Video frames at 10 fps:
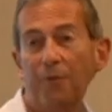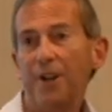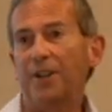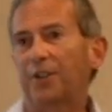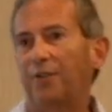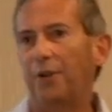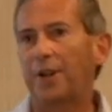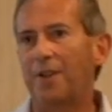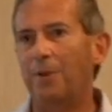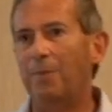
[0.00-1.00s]
the risk for
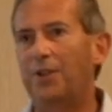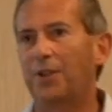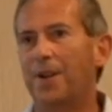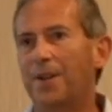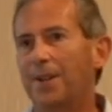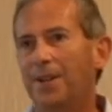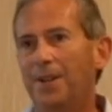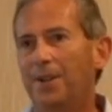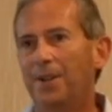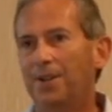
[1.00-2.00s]
a given return.
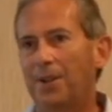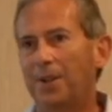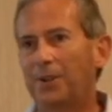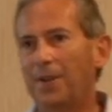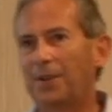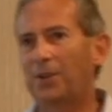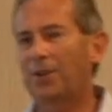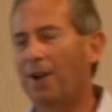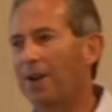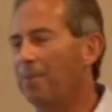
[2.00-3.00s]
So that doesn't
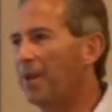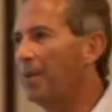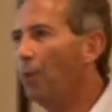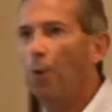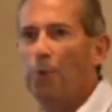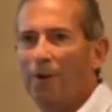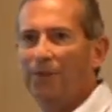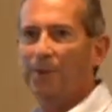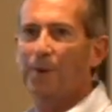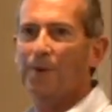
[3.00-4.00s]
necessarily mean more
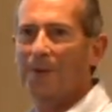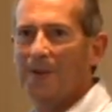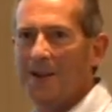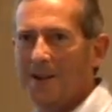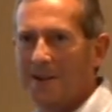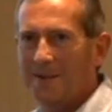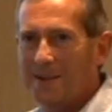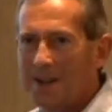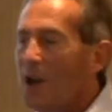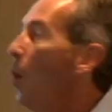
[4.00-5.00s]
profitable. All
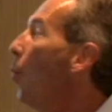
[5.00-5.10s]
right?